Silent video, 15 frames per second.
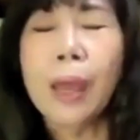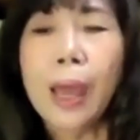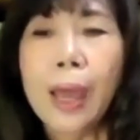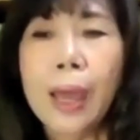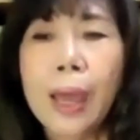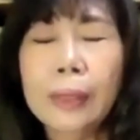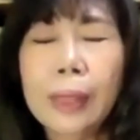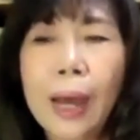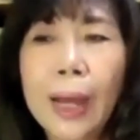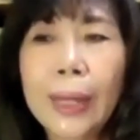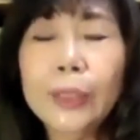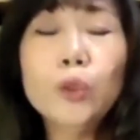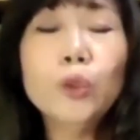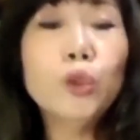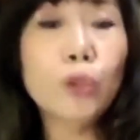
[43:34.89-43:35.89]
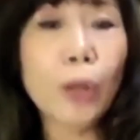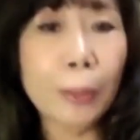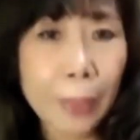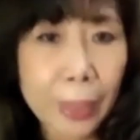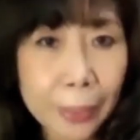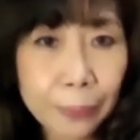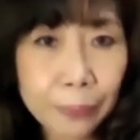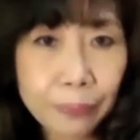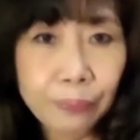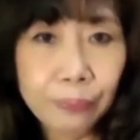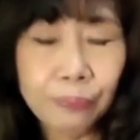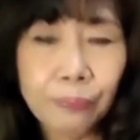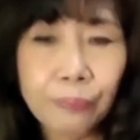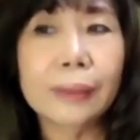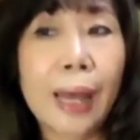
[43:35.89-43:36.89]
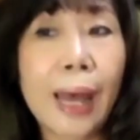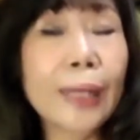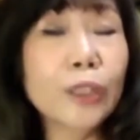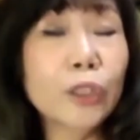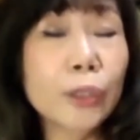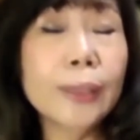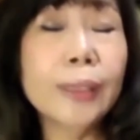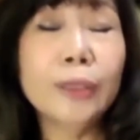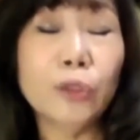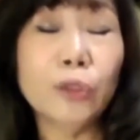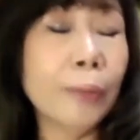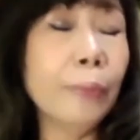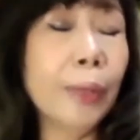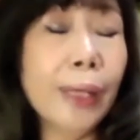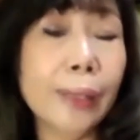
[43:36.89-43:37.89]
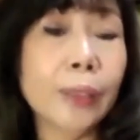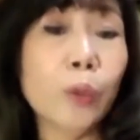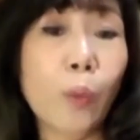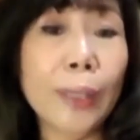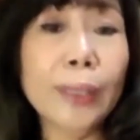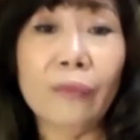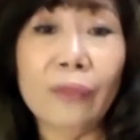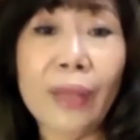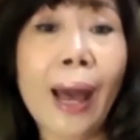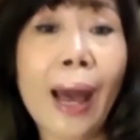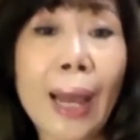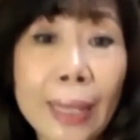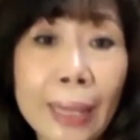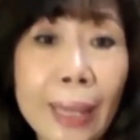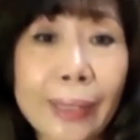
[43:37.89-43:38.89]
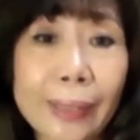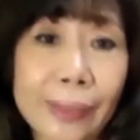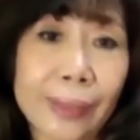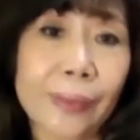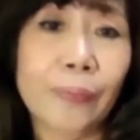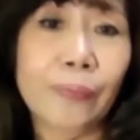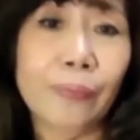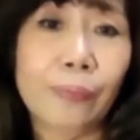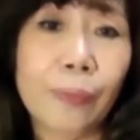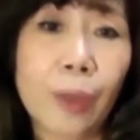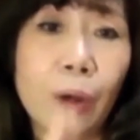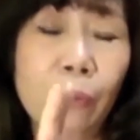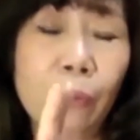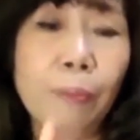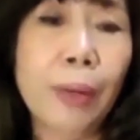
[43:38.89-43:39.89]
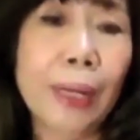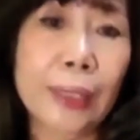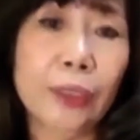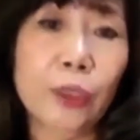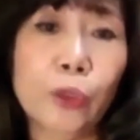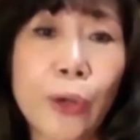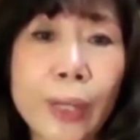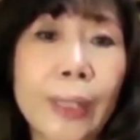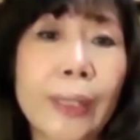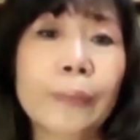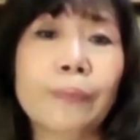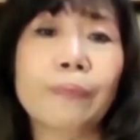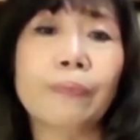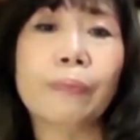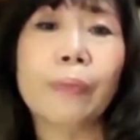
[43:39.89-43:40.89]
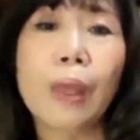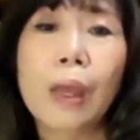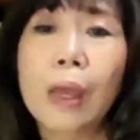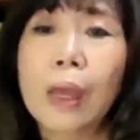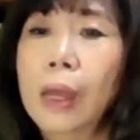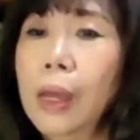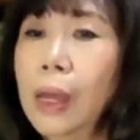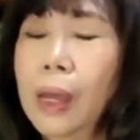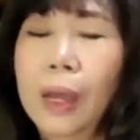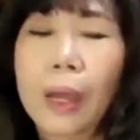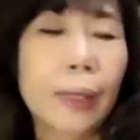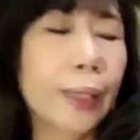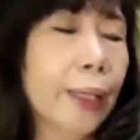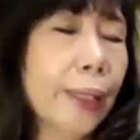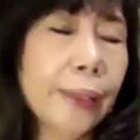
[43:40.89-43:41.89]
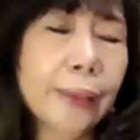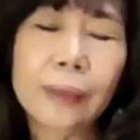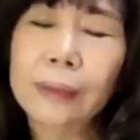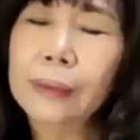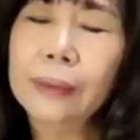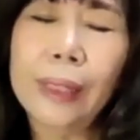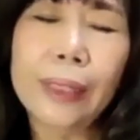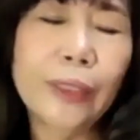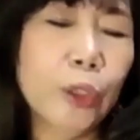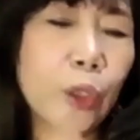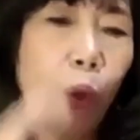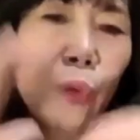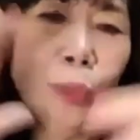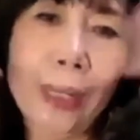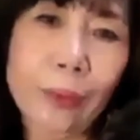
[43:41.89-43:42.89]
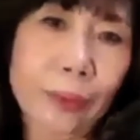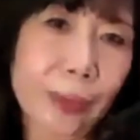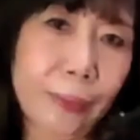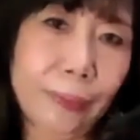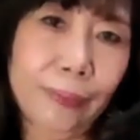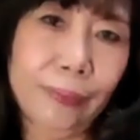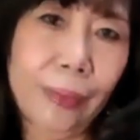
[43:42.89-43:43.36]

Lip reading: And I do drumming. Actually, drumming is one of the highlights of my training because they zone out.